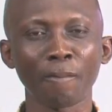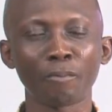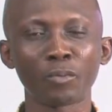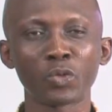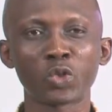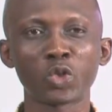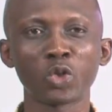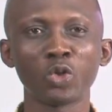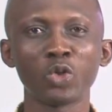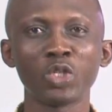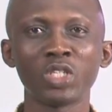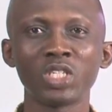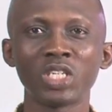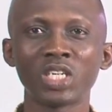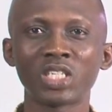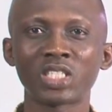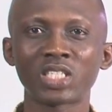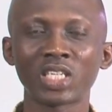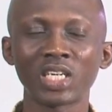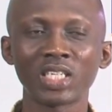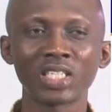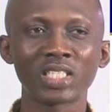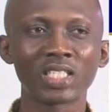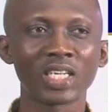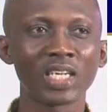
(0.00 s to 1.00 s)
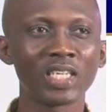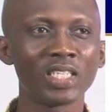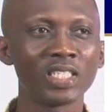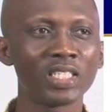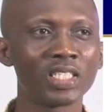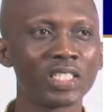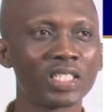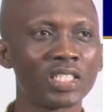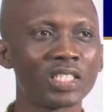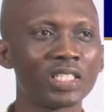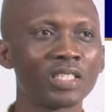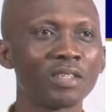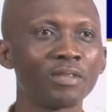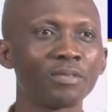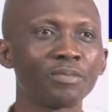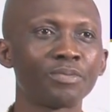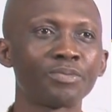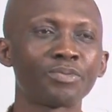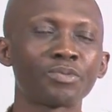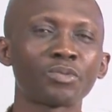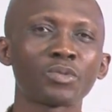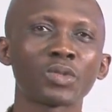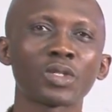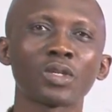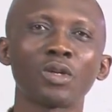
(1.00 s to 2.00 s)
So in the sentence,
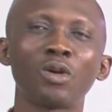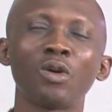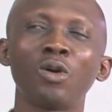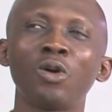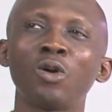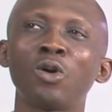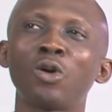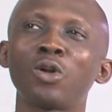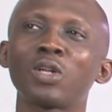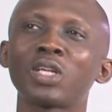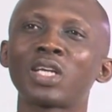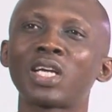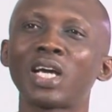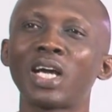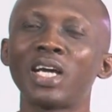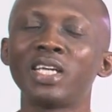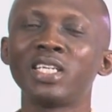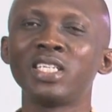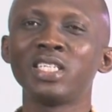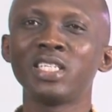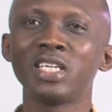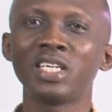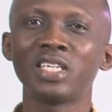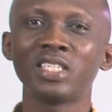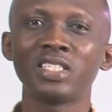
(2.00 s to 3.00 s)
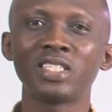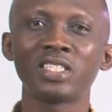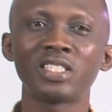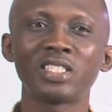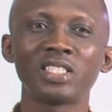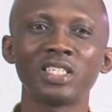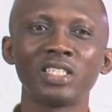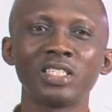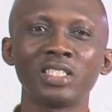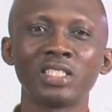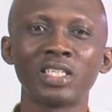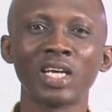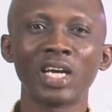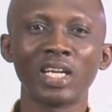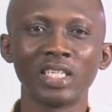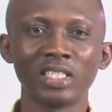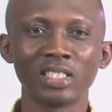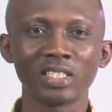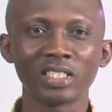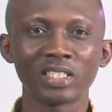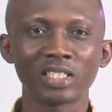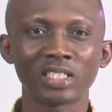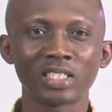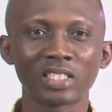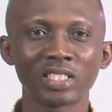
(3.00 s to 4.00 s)
all Ghanaians
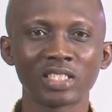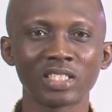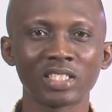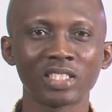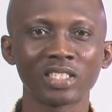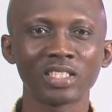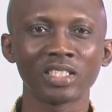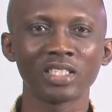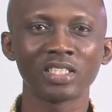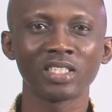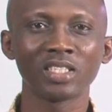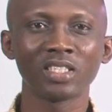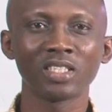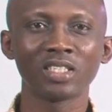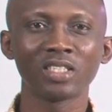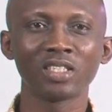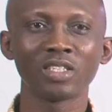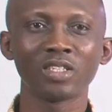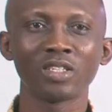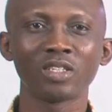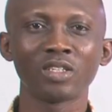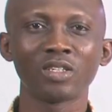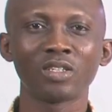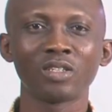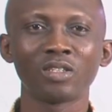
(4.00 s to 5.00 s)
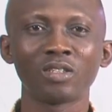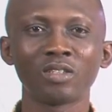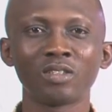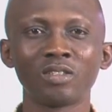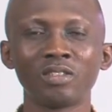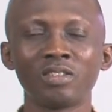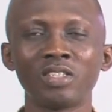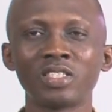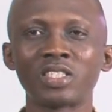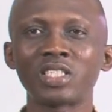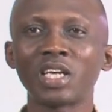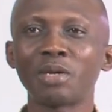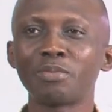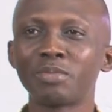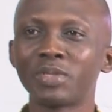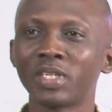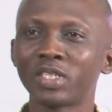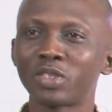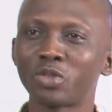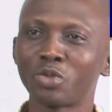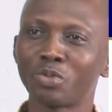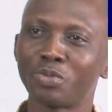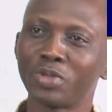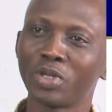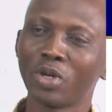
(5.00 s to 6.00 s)
dance, the
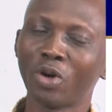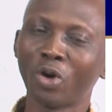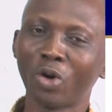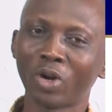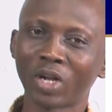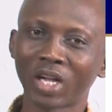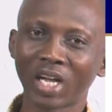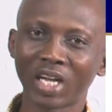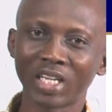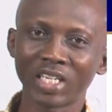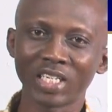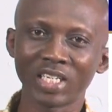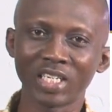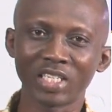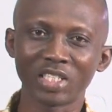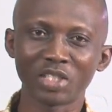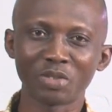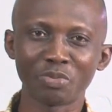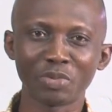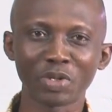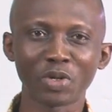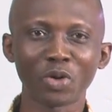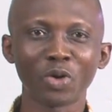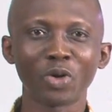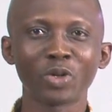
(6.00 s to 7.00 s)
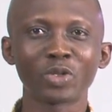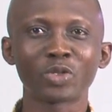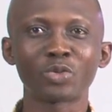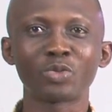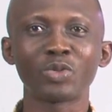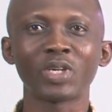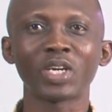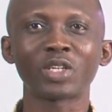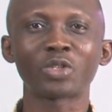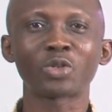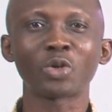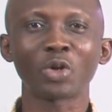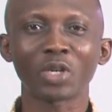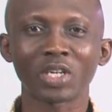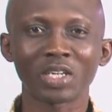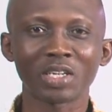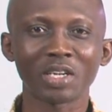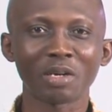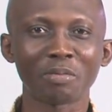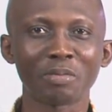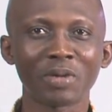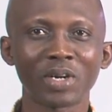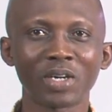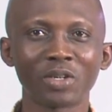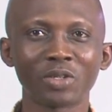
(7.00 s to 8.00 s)
subject will be all Ghanaians because we are talking
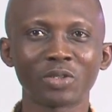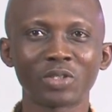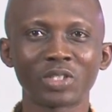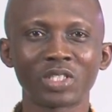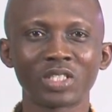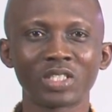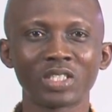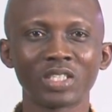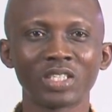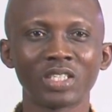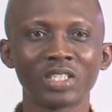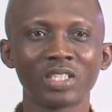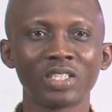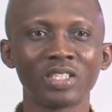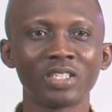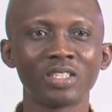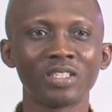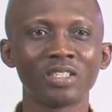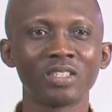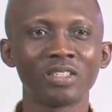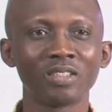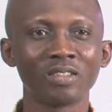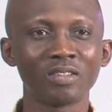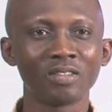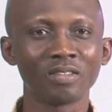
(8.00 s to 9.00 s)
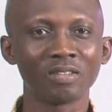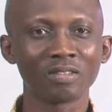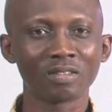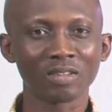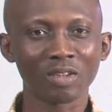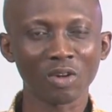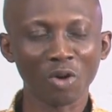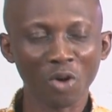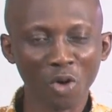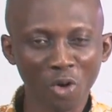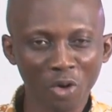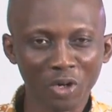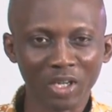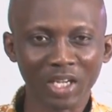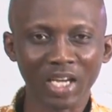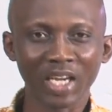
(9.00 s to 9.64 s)
about all